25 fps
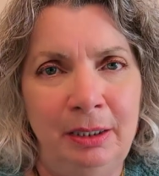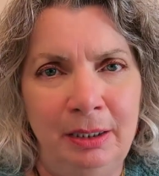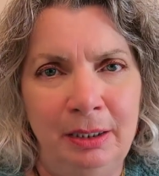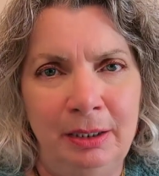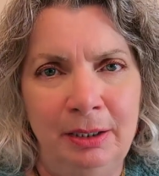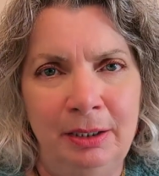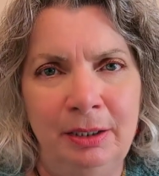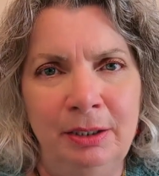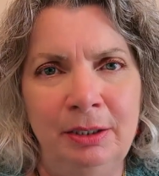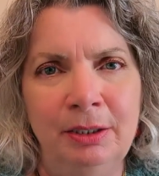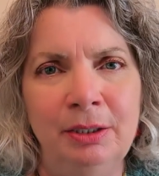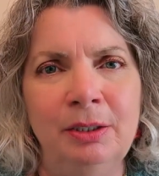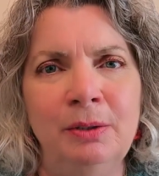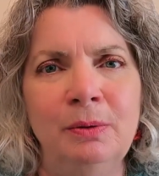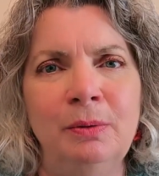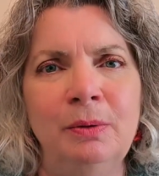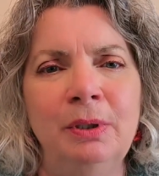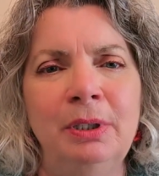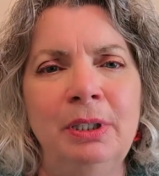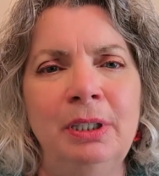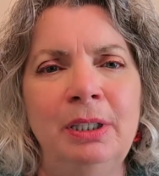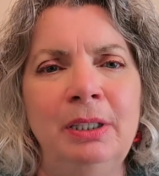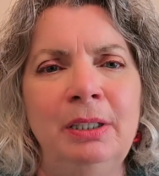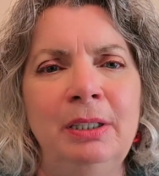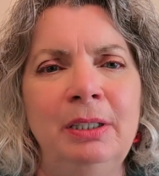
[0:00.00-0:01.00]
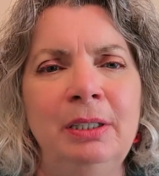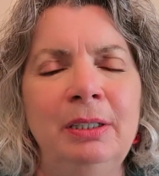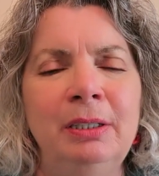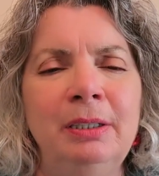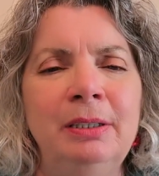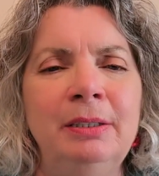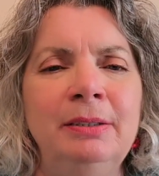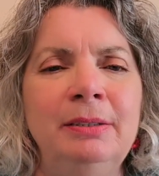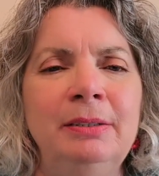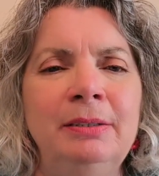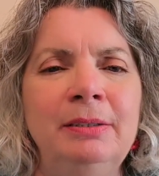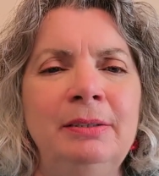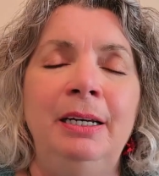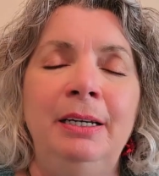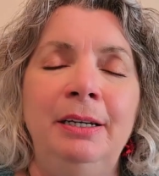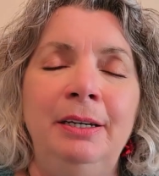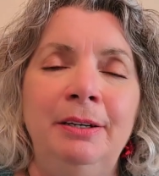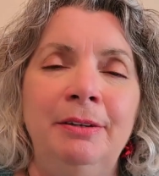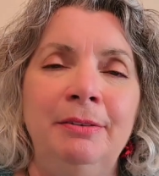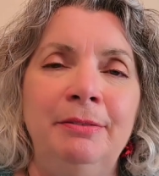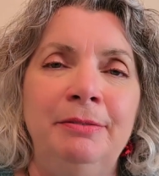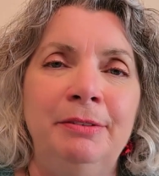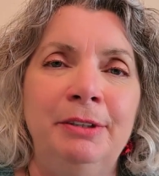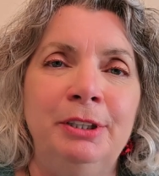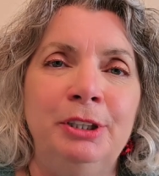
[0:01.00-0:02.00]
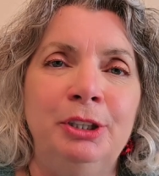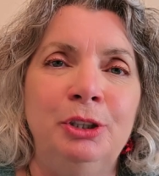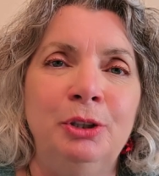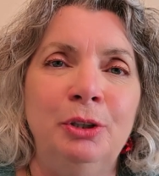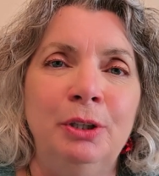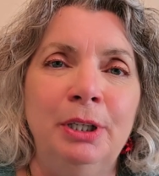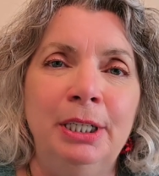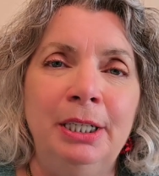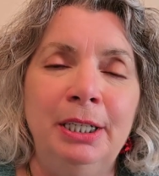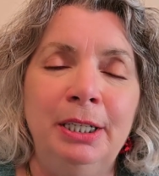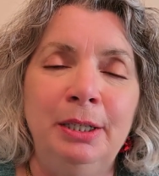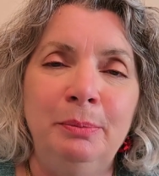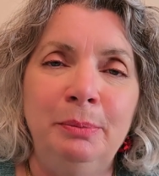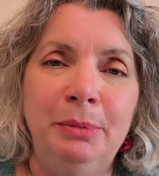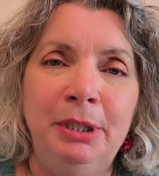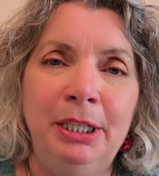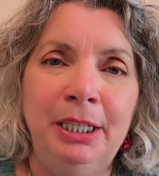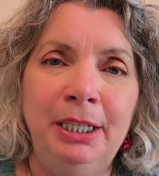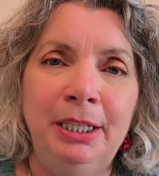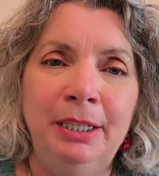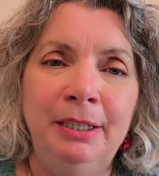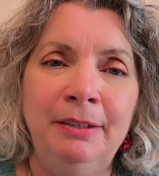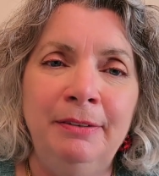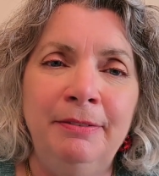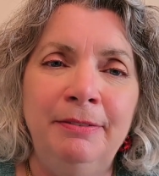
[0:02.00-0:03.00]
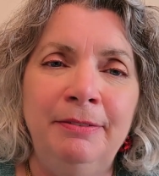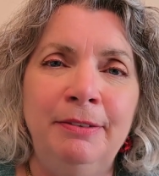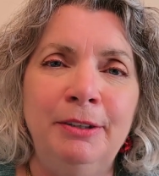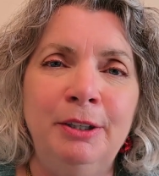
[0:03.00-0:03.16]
Dentures won. Thank you for joining me